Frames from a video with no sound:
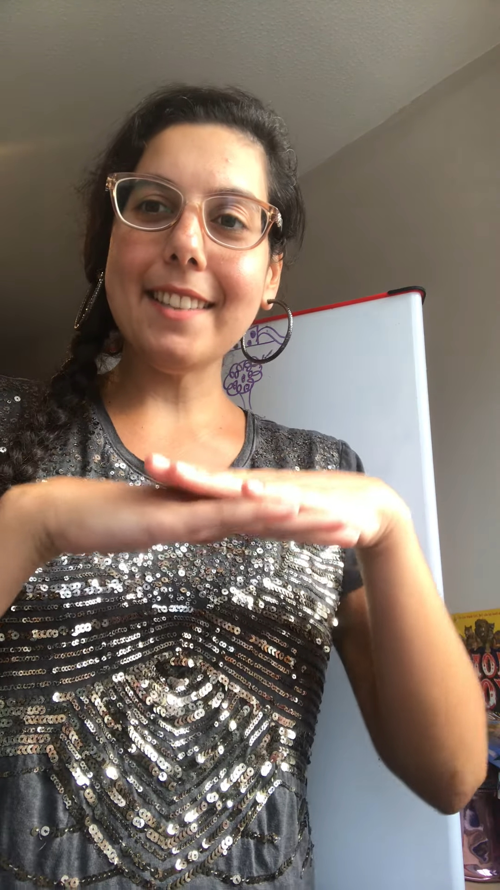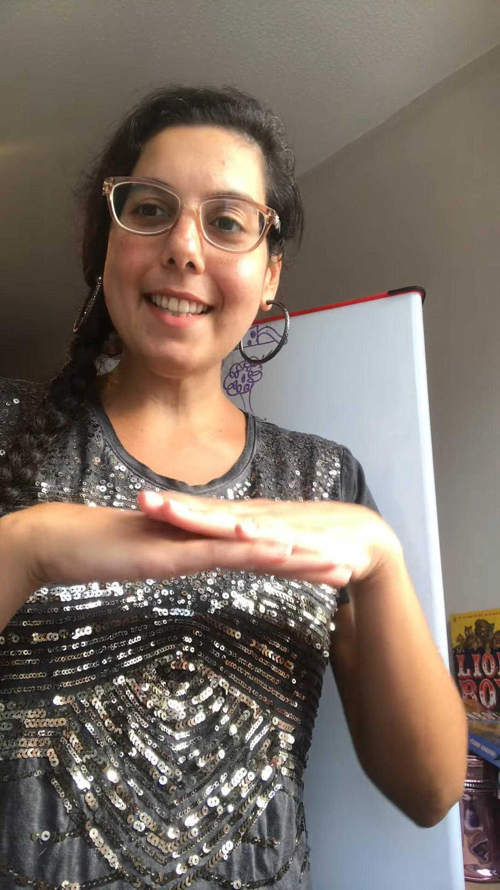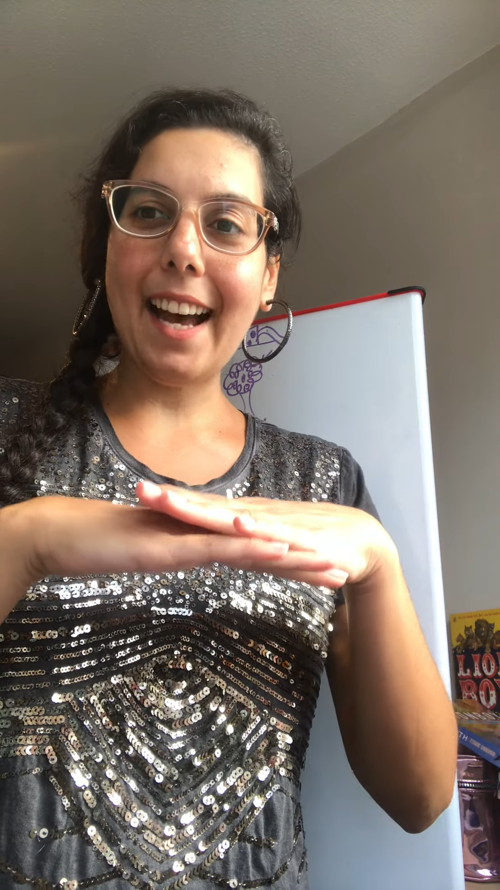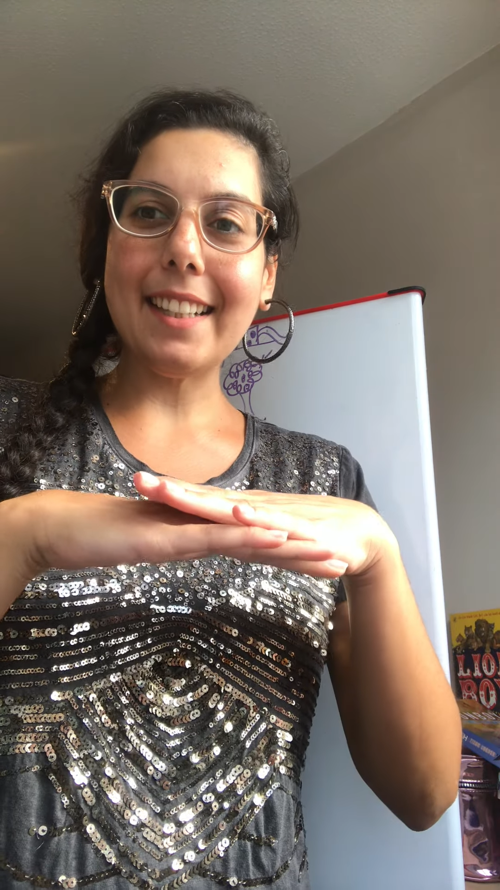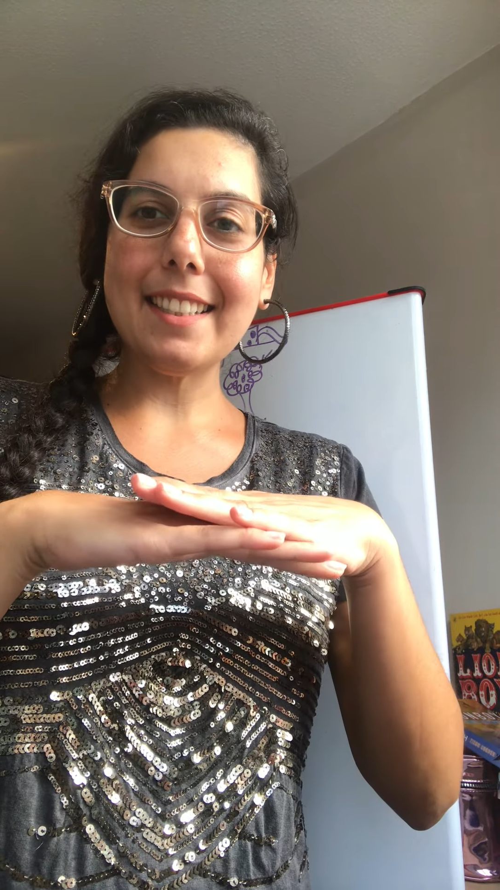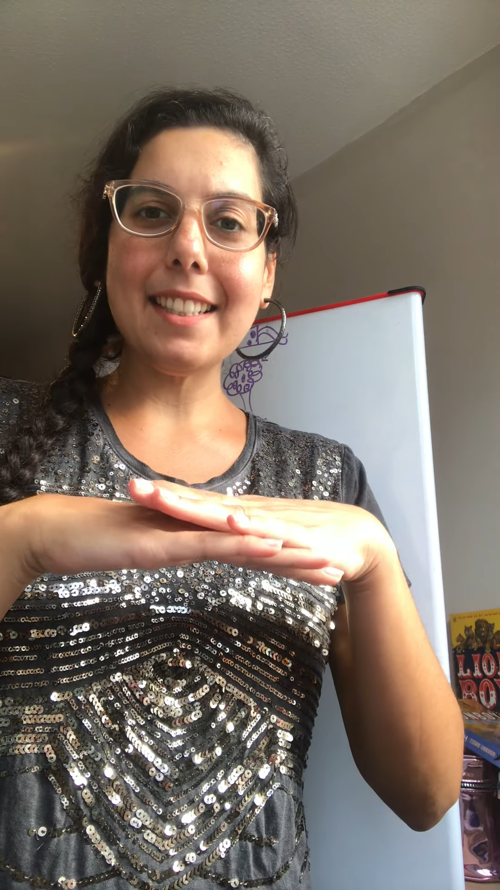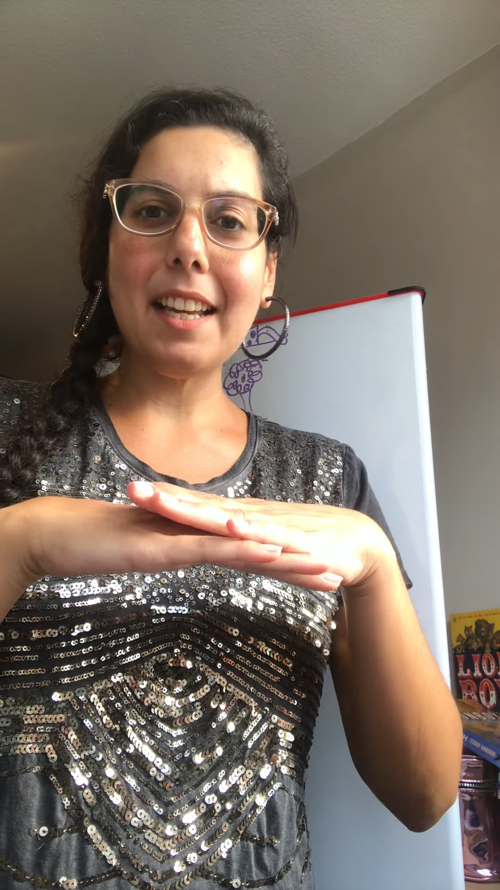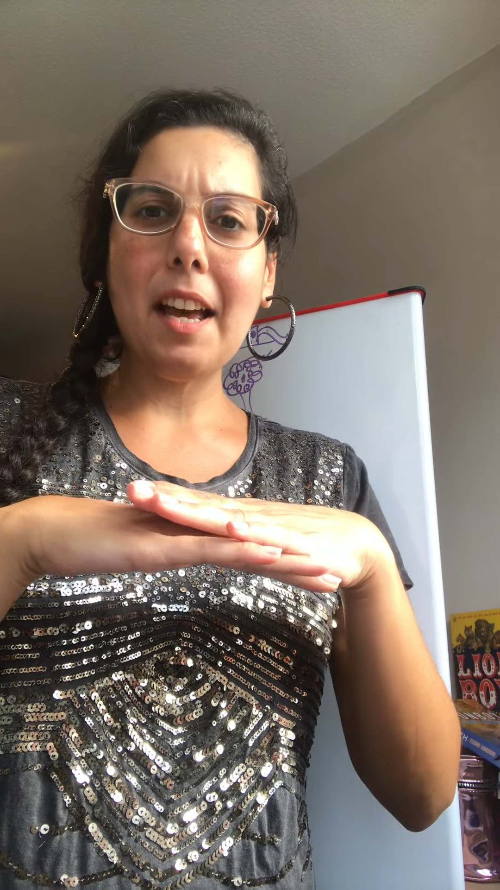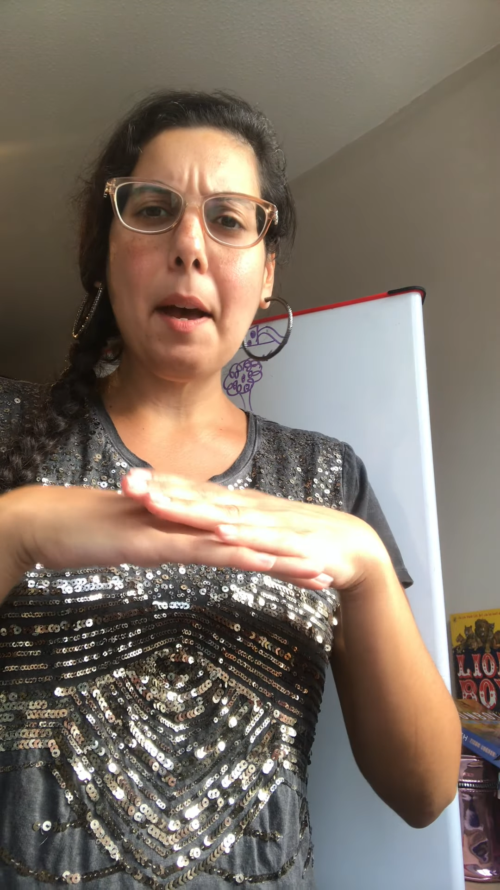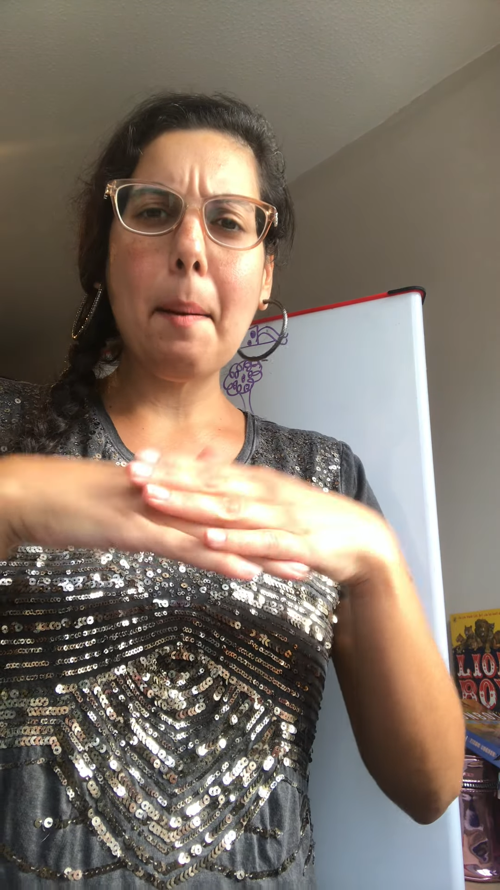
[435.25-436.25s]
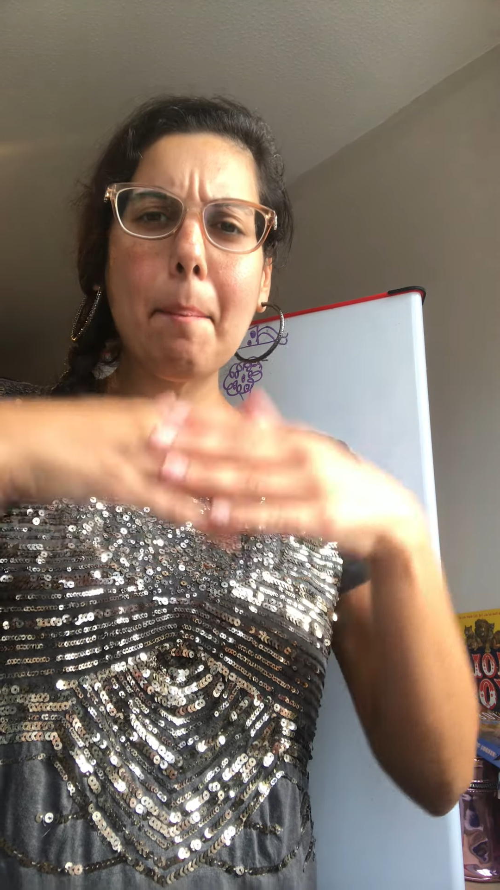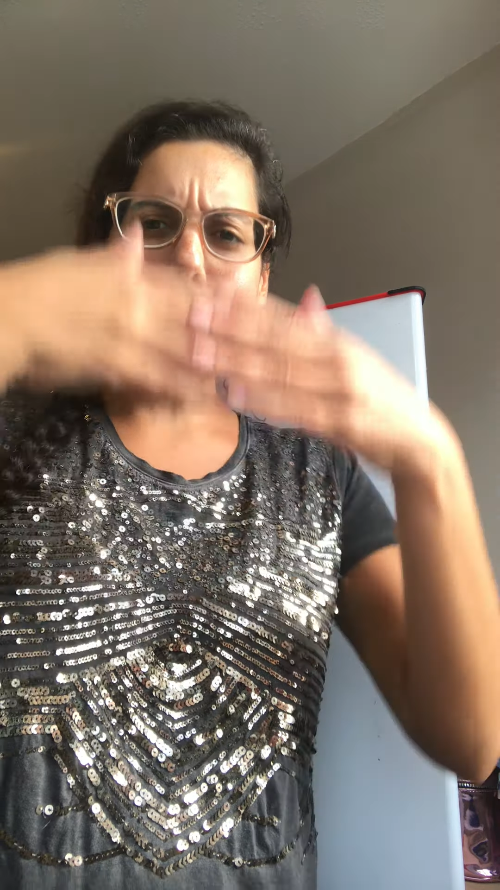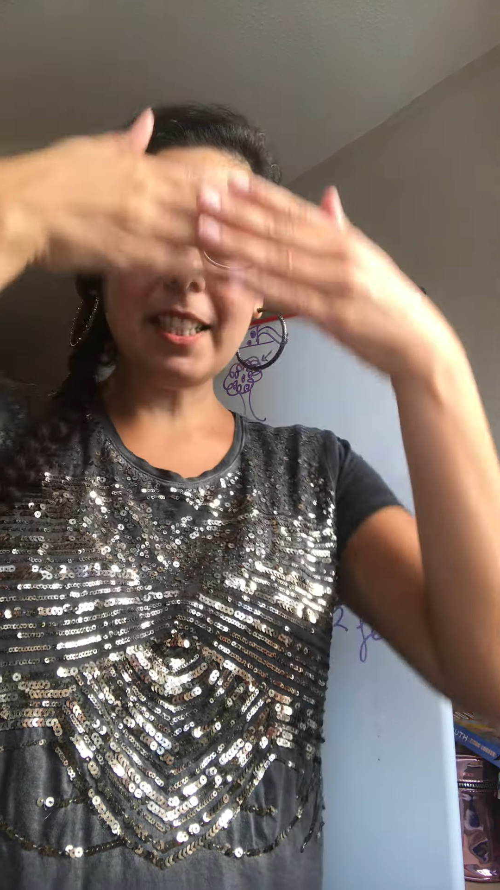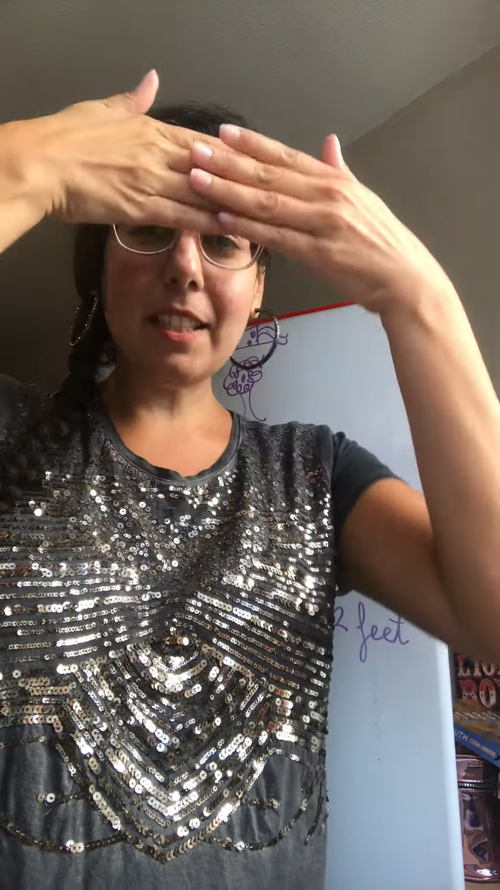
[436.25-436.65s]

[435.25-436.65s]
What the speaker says: sat, but